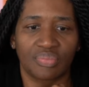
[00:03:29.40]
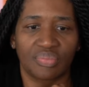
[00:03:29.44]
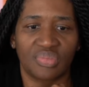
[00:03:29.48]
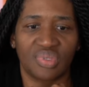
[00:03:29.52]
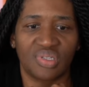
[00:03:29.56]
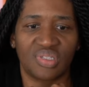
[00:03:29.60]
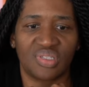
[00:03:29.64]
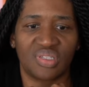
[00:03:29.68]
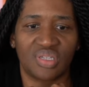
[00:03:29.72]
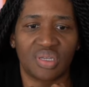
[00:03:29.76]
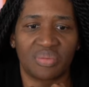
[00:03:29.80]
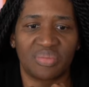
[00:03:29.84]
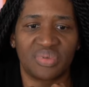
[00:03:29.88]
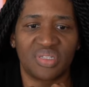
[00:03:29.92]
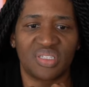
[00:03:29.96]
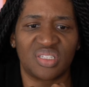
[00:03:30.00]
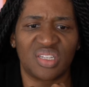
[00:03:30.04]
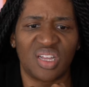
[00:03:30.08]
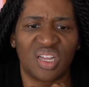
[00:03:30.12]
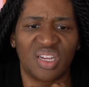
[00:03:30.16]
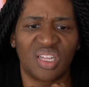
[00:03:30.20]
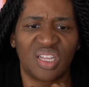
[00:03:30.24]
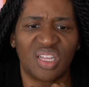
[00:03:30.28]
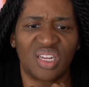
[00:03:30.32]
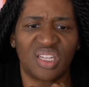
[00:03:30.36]
Please tell me he's
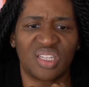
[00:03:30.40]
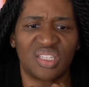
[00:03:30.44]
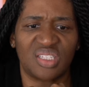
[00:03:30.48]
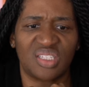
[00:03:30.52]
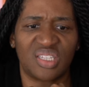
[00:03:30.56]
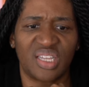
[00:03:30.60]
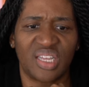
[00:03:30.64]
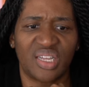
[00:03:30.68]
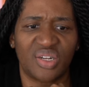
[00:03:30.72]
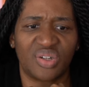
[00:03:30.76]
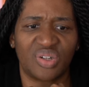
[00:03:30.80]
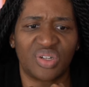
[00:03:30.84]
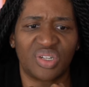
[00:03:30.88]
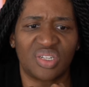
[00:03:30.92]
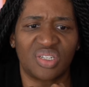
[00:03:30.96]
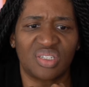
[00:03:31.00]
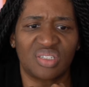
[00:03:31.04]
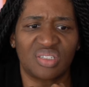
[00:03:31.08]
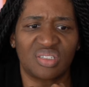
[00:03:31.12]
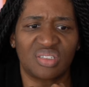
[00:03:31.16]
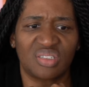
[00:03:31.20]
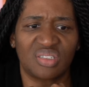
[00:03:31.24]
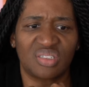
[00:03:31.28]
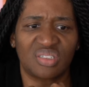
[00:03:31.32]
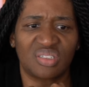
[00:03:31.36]
not eating, Sandra.
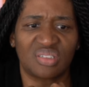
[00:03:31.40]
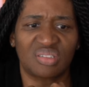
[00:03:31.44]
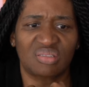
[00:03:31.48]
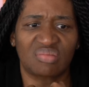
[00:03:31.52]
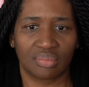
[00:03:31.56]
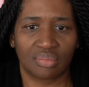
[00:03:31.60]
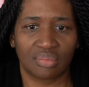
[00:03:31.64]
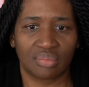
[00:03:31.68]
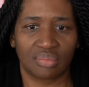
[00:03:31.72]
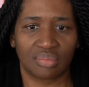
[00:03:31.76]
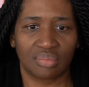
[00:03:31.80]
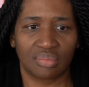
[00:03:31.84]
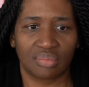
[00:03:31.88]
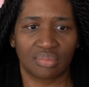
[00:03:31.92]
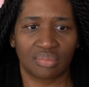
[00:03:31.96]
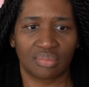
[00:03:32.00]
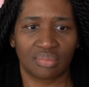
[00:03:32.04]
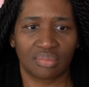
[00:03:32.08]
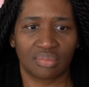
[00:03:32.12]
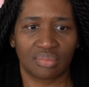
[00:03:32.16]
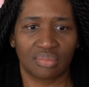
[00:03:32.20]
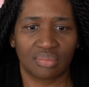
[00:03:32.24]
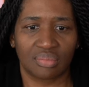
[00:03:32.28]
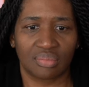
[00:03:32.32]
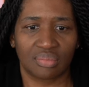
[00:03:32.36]
Oh,
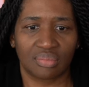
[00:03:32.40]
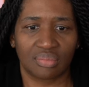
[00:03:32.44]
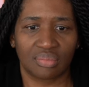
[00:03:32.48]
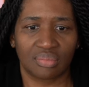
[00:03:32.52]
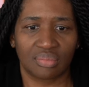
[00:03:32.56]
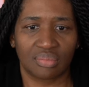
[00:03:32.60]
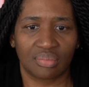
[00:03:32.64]
wait.